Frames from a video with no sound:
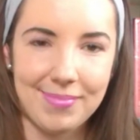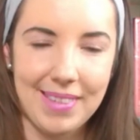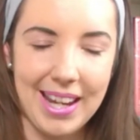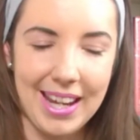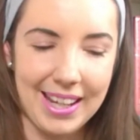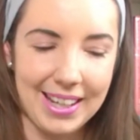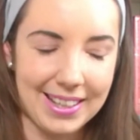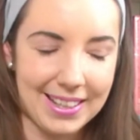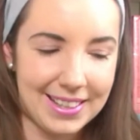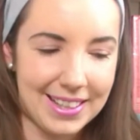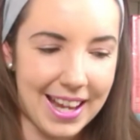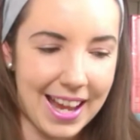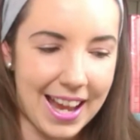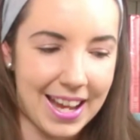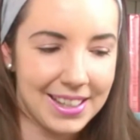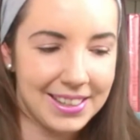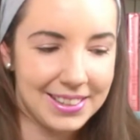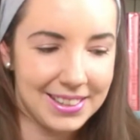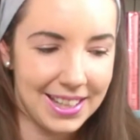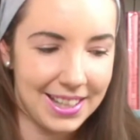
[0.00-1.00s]
And
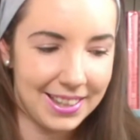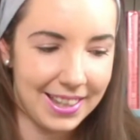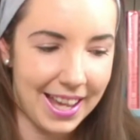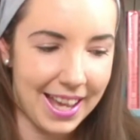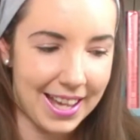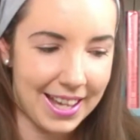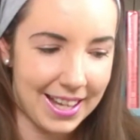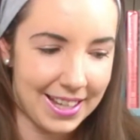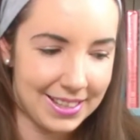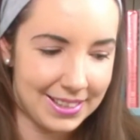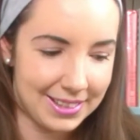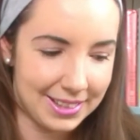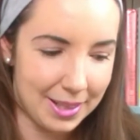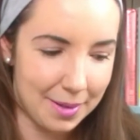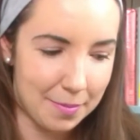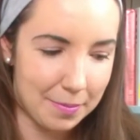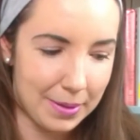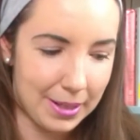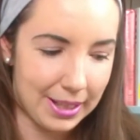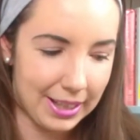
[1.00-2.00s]
I say that as
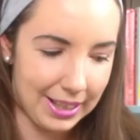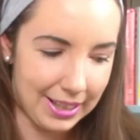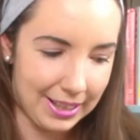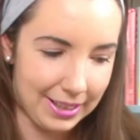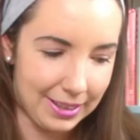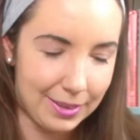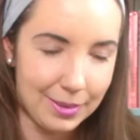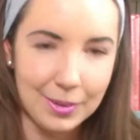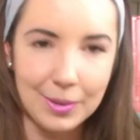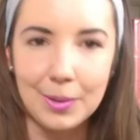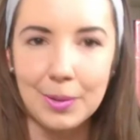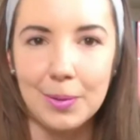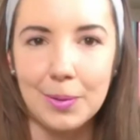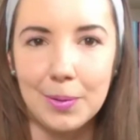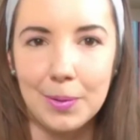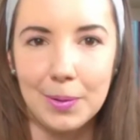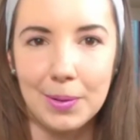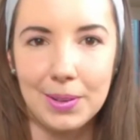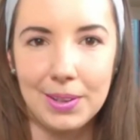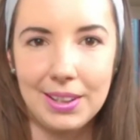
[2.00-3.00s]
somebody
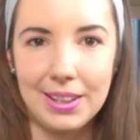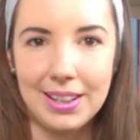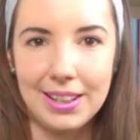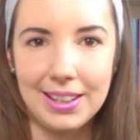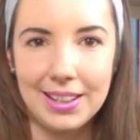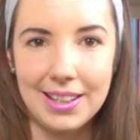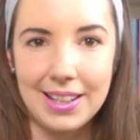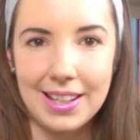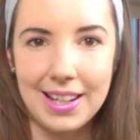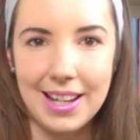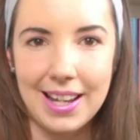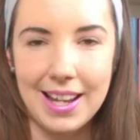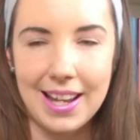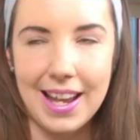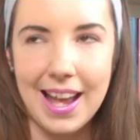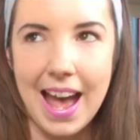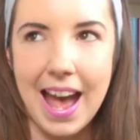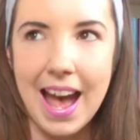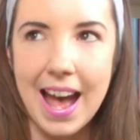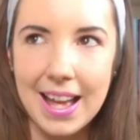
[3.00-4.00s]
who
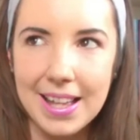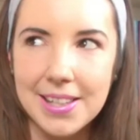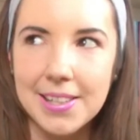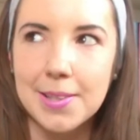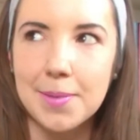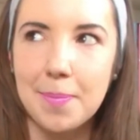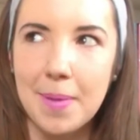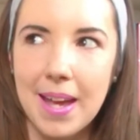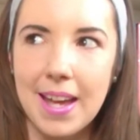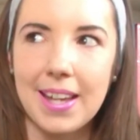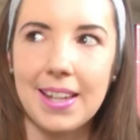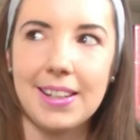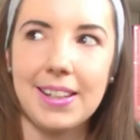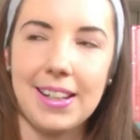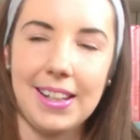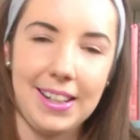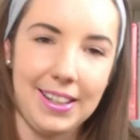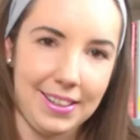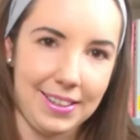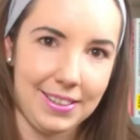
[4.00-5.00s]
has been
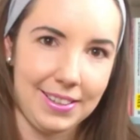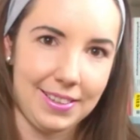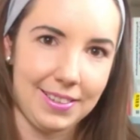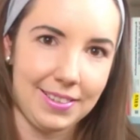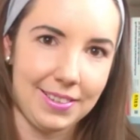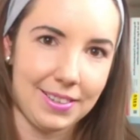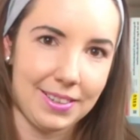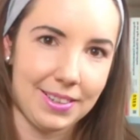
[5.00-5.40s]
in